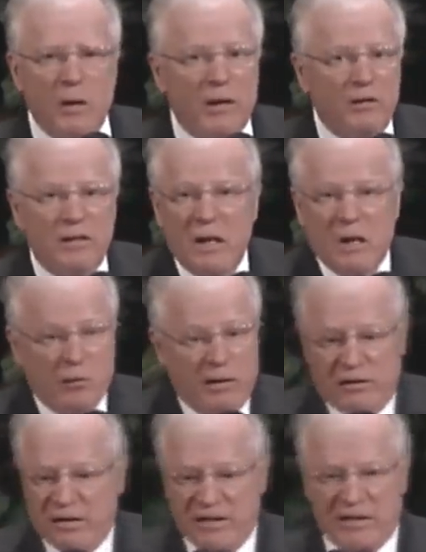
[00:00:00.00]
We
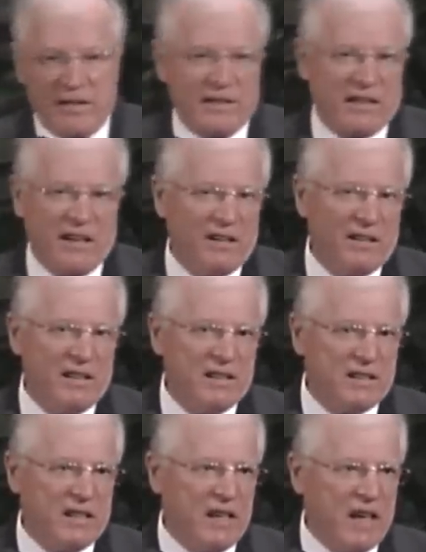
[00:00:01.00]
don't necessarily
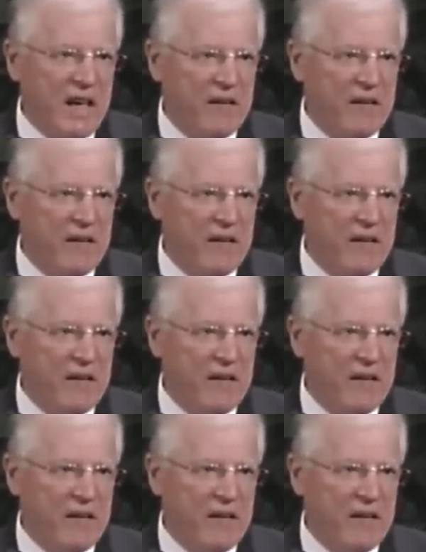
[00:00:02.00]
see